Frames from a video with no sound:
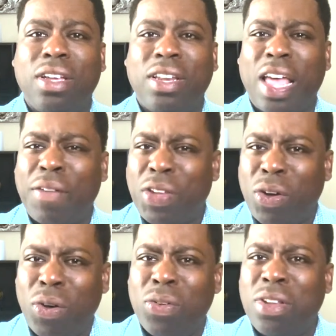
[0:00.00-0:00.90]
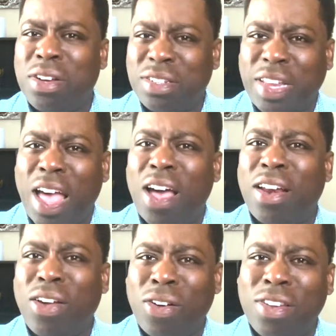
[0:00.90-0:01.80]
They have their own little style,
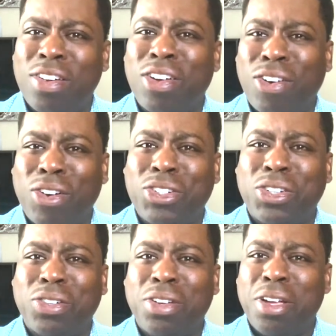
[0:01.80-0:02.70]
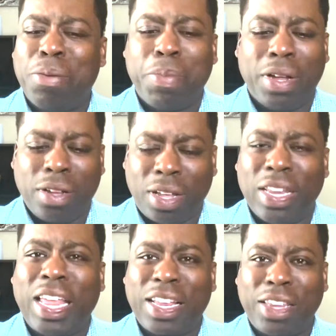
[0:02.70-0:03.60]
their own little culture, but
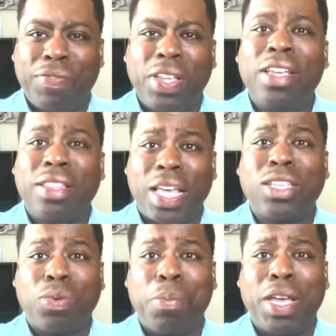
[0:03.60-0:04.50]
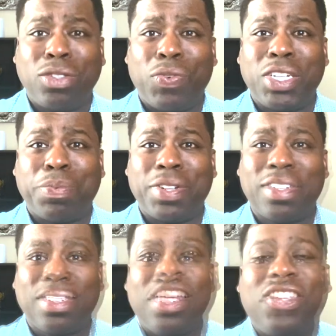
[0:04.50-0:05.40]
collectively, that's what makes Richmond.
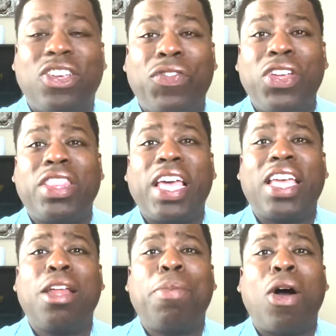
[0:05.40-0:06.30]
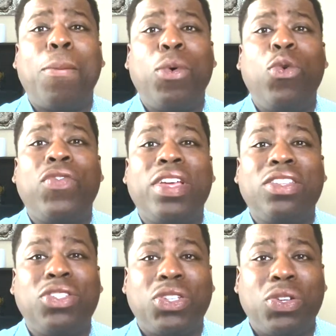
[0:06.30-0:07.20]
So if you're thinking about moving
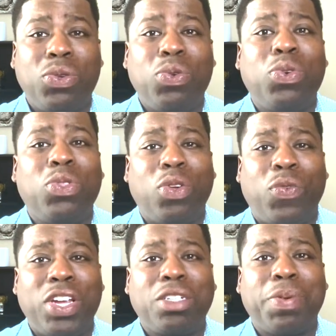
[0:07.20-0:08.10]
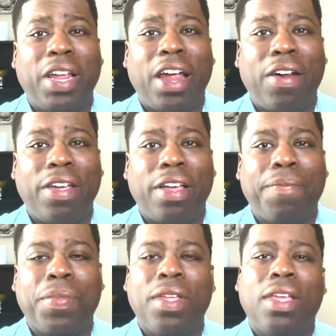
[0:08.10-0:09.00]
to the Richmond area,
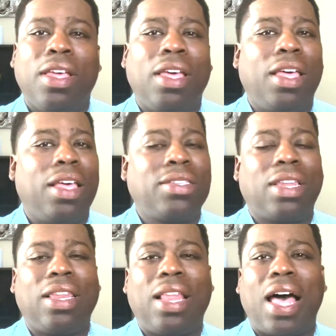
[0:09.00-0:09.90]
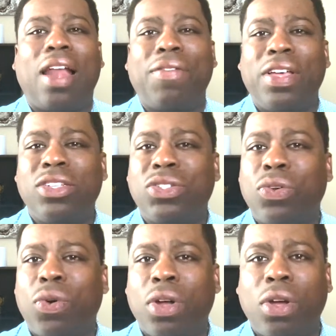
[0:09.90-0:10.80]
it's a lot of
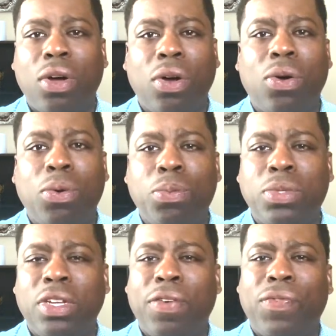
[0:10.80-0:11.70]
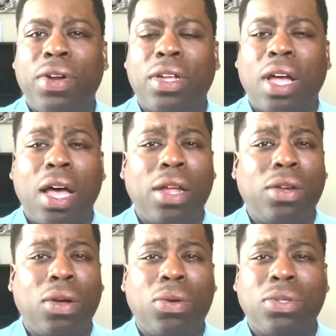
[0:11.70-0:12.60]
historical homes, different
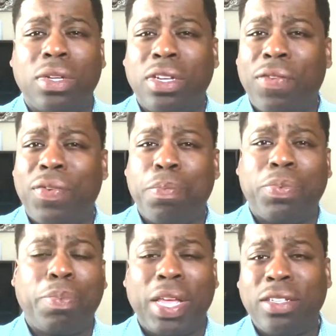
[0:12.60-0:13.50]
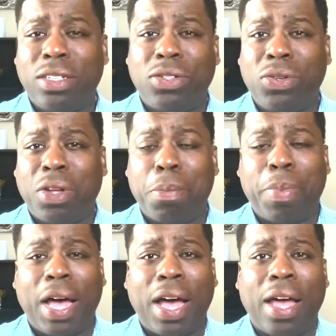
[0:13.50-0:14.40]
condos, and different places you can
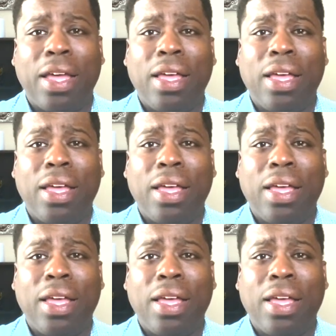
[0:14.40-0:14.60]
buy.